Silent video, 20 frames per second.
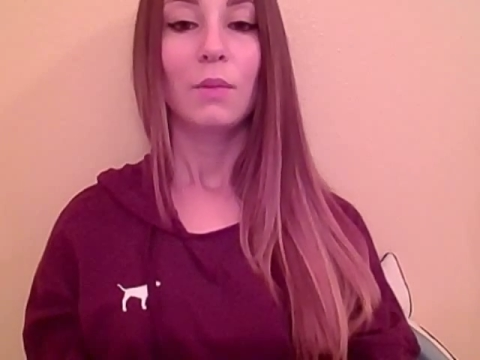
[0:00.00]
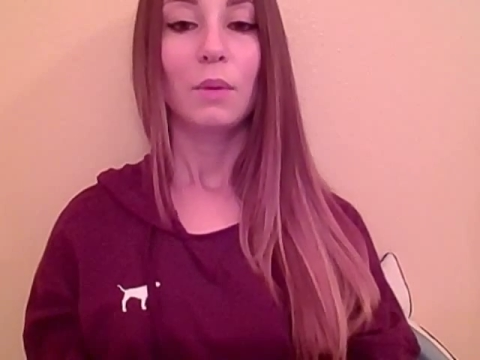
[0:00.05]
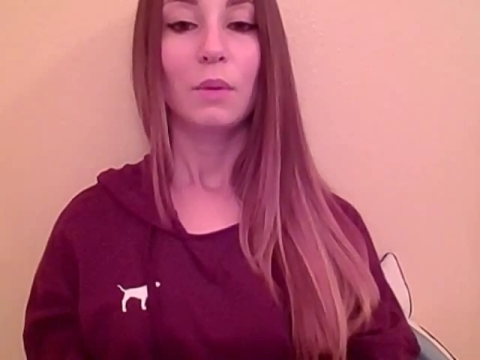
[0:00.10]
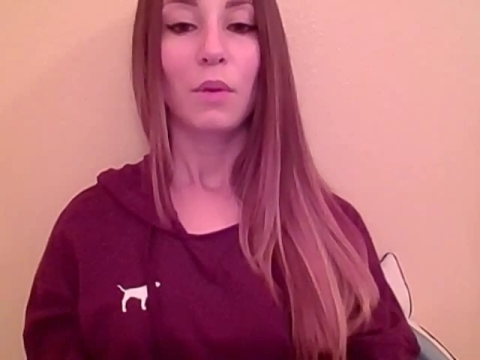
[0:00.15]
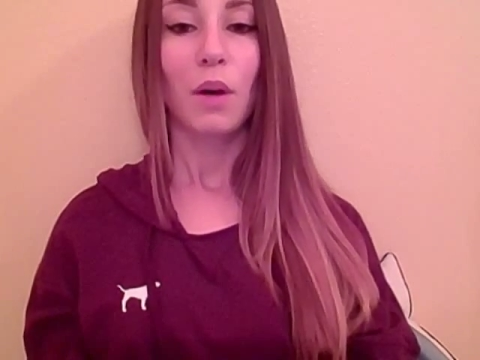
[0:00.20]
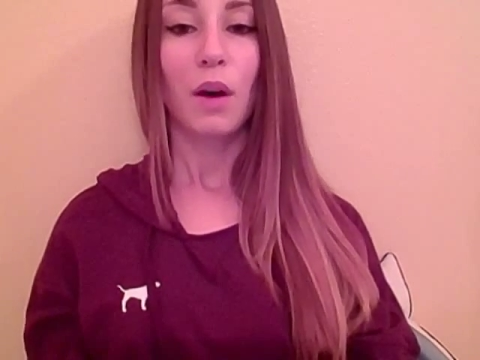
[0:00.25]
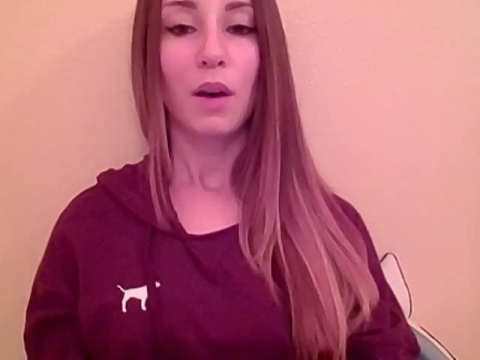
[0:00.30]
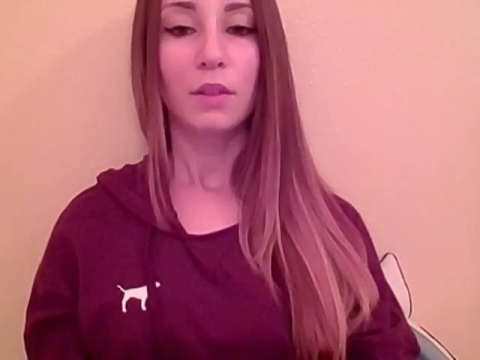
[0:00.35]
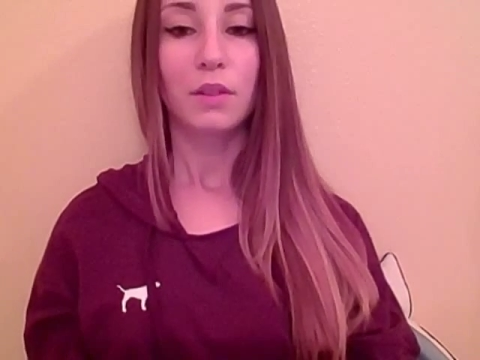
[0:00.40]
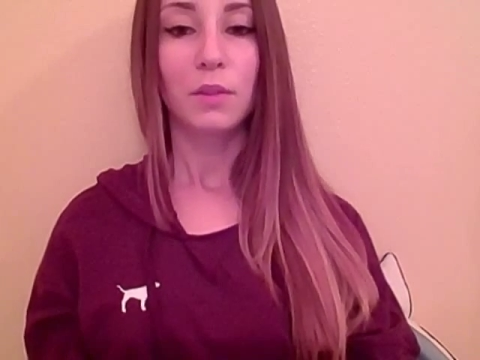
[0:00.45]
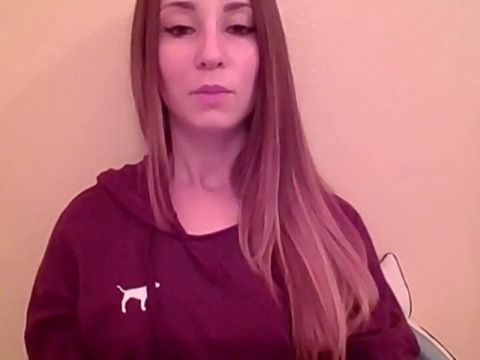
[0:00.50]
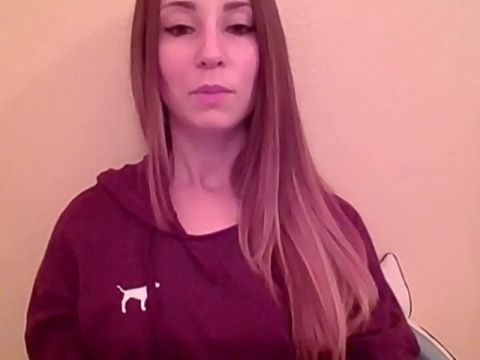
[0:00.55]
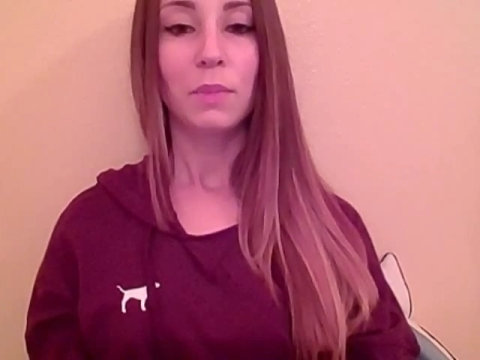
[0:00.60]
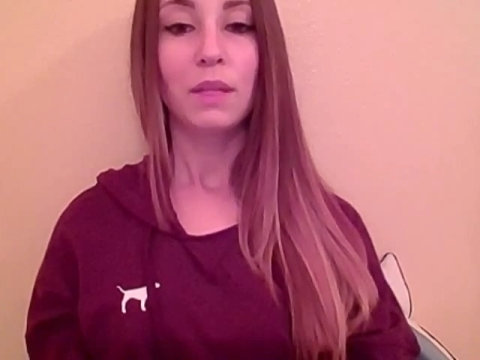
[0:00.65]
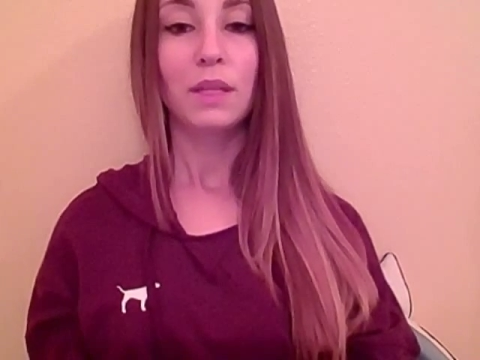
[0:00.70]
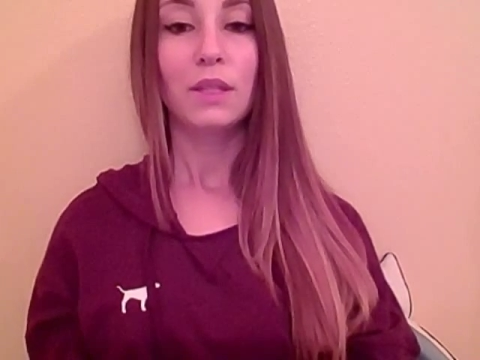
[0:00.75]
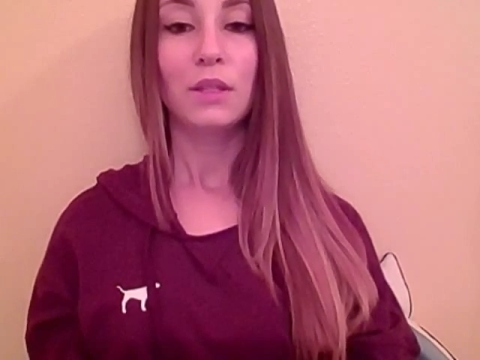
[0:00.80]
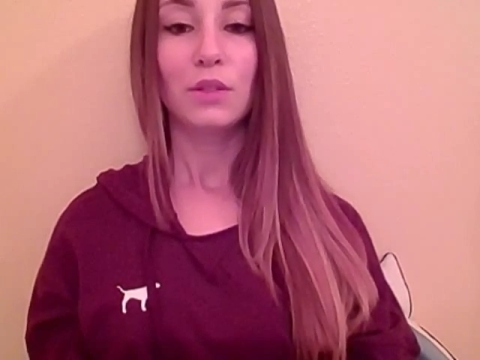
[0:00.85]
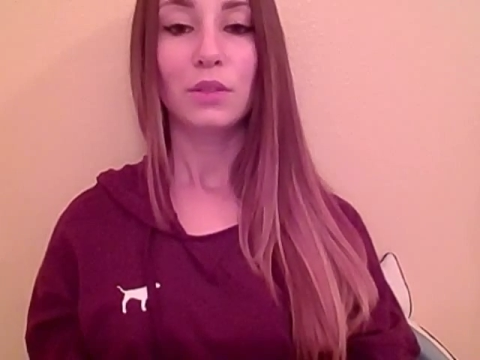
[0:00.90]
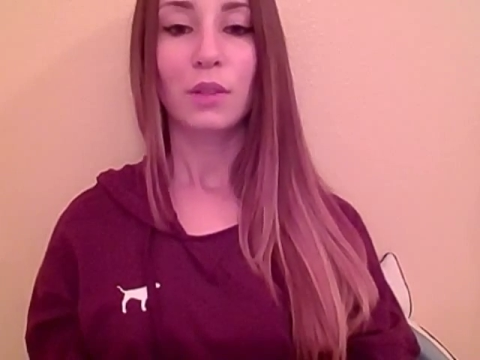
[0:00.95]
We will also
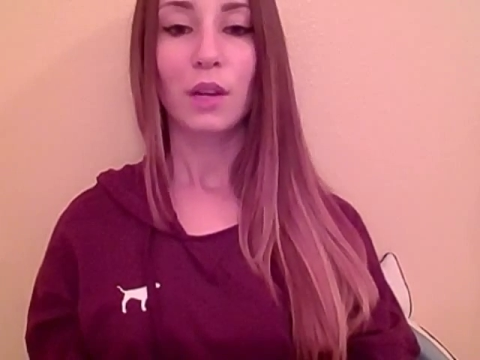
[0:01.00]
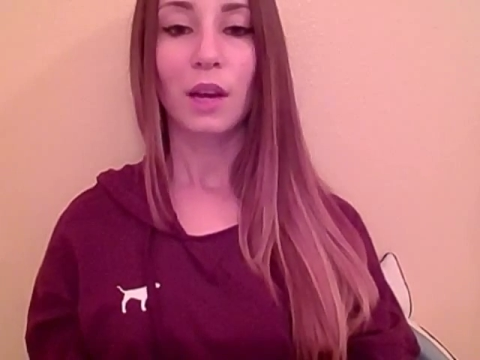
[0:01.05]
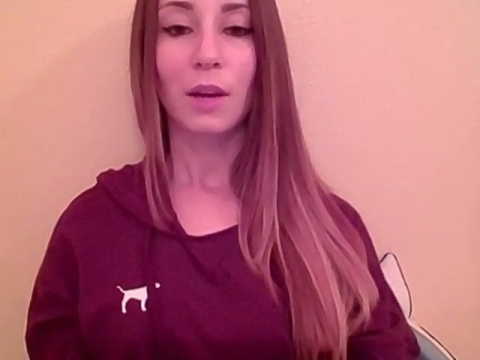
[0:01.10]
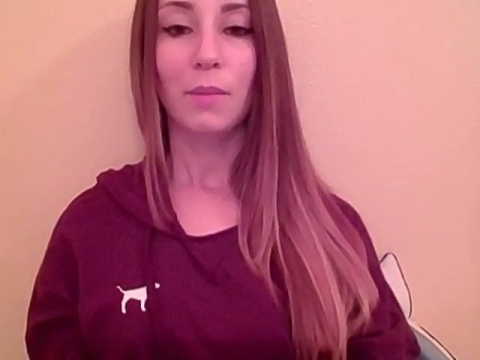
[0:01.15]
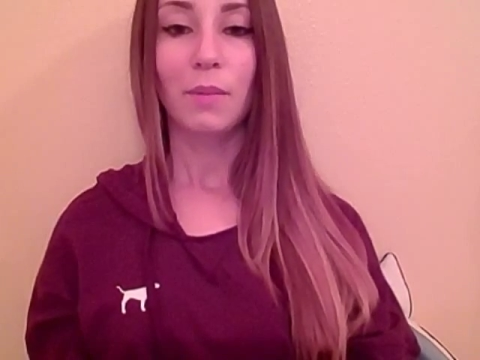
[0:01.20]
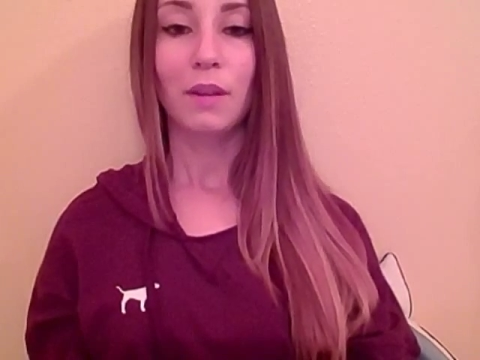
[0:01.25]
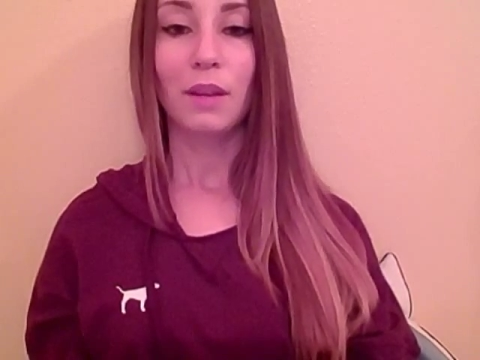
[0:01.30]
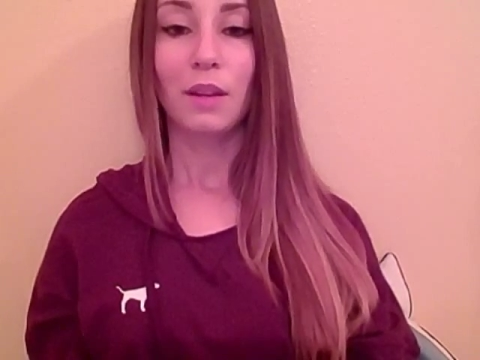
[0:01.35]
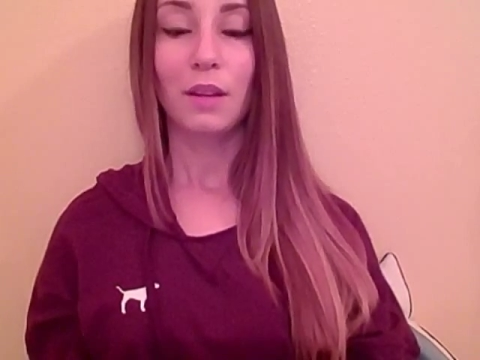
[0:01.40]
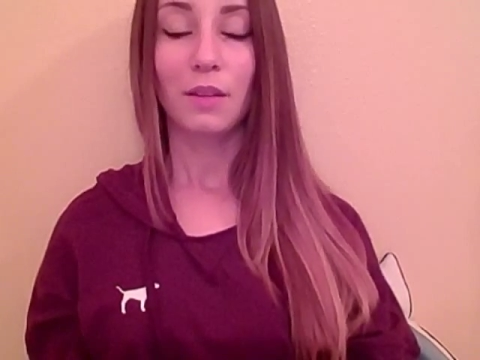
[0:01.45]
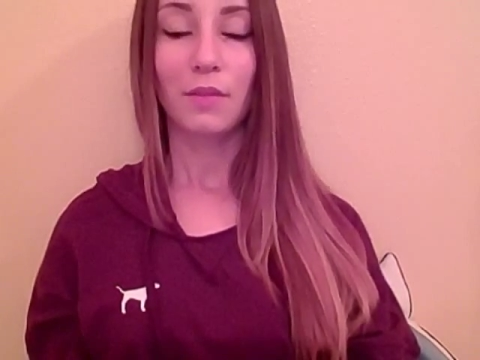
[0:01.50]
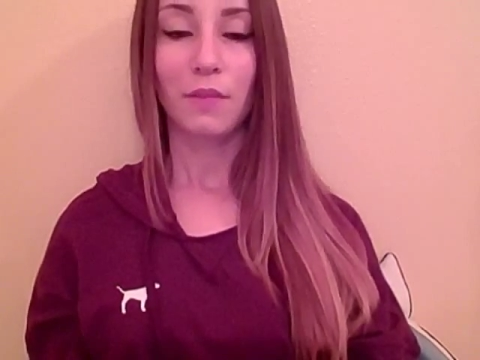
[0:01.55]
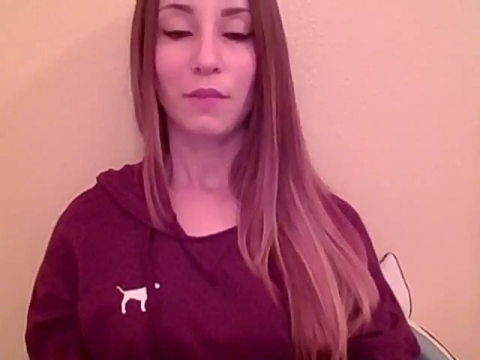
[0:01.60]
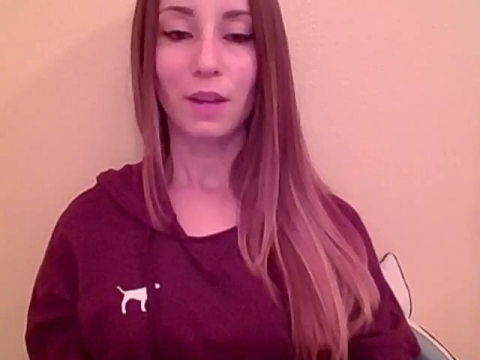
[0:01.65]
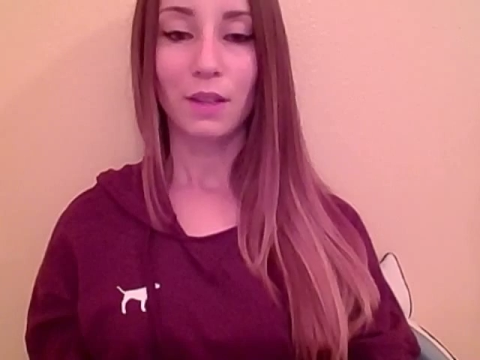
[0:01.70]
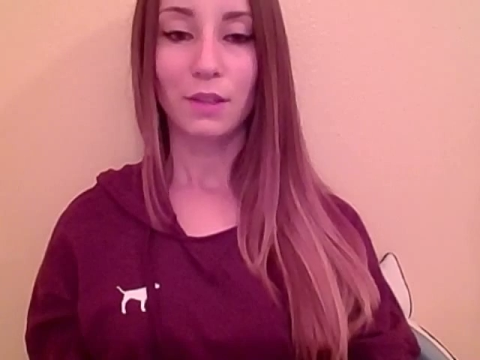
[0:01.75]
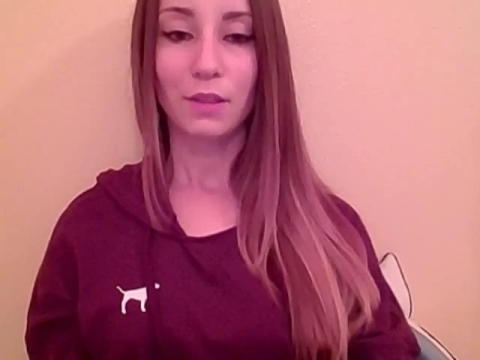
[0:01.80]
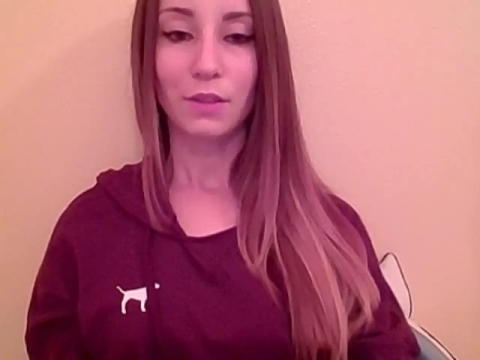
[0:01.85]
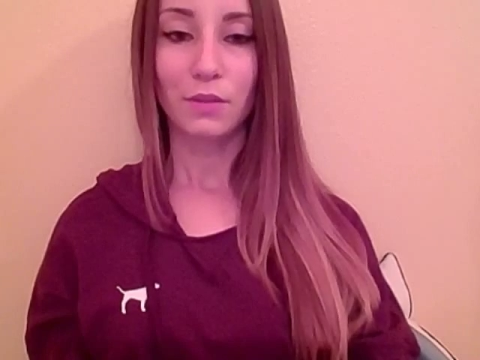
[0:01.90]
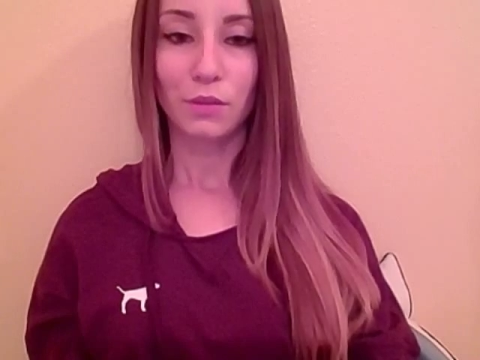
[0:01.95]
be describing an
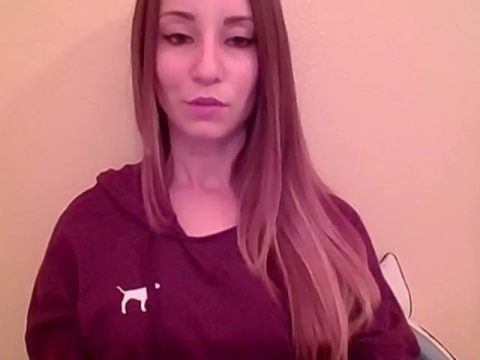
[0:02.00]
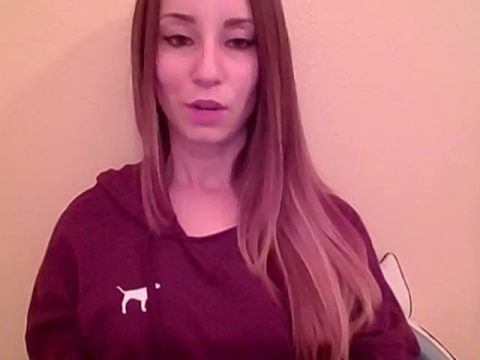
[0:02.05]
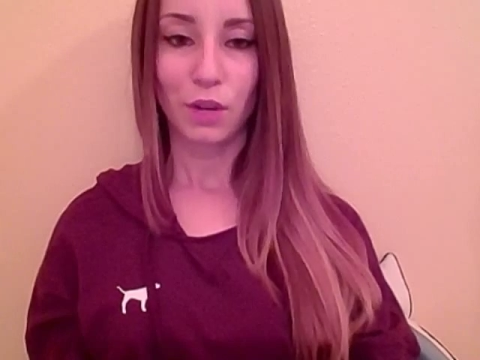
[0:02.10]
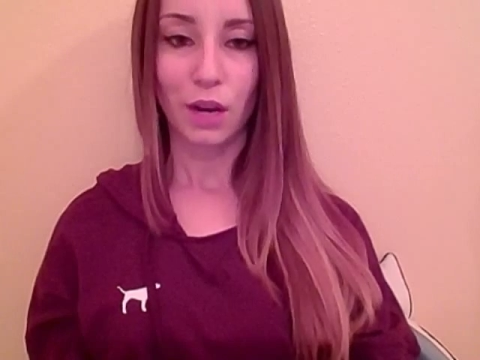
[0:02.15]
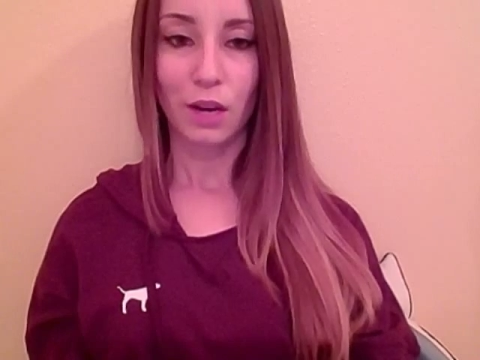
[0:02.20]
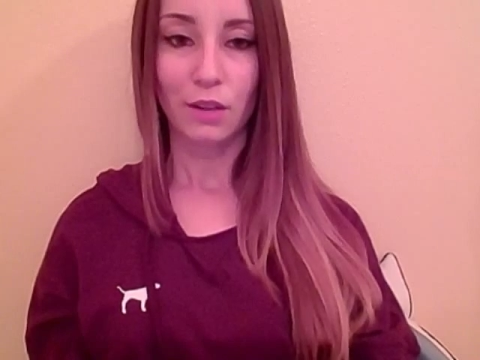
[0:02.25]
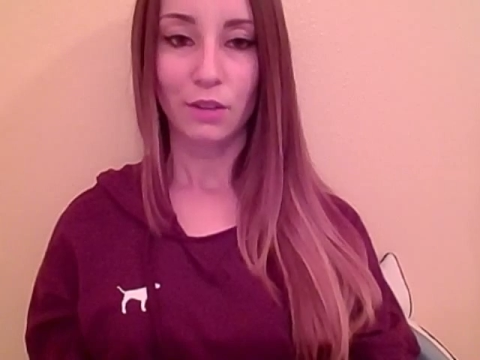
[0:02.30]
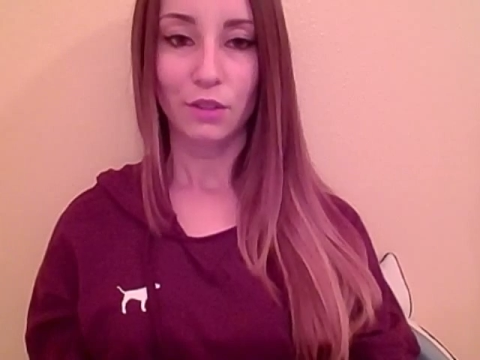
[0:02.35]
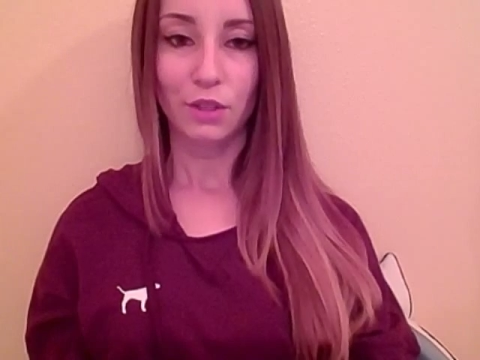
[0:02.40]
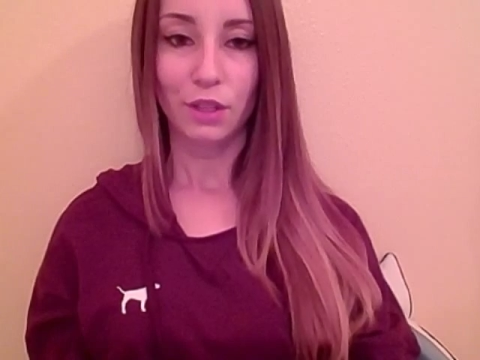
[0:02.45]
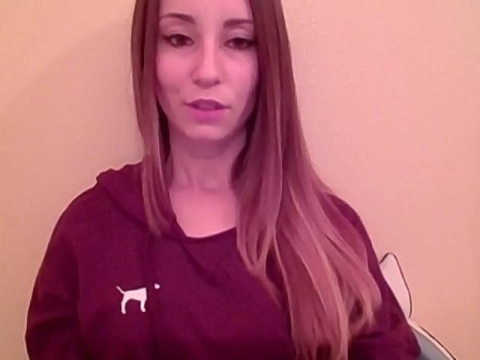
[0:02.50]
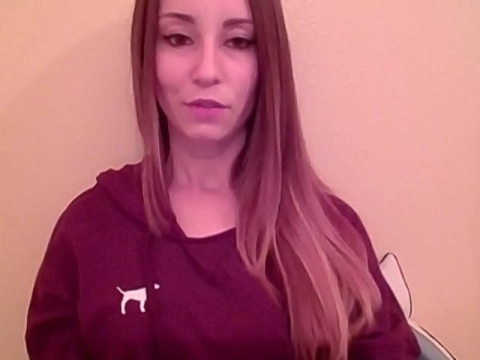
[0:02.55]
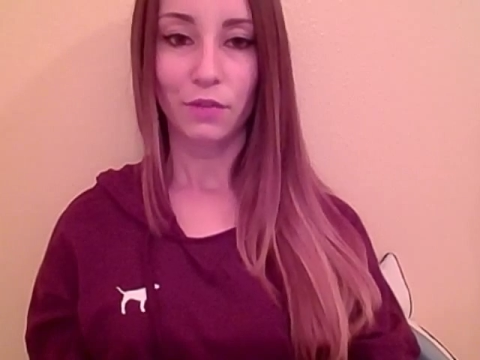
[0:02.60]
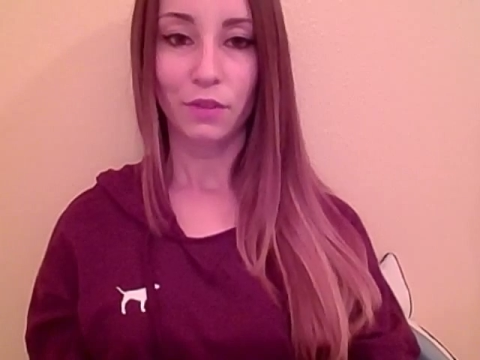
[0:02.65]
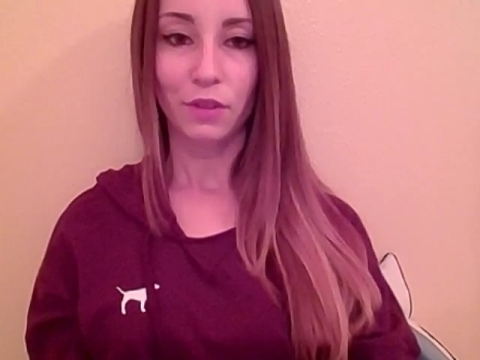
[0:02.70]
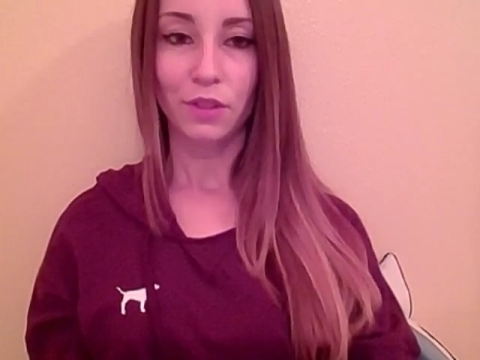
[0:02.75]
effective strategy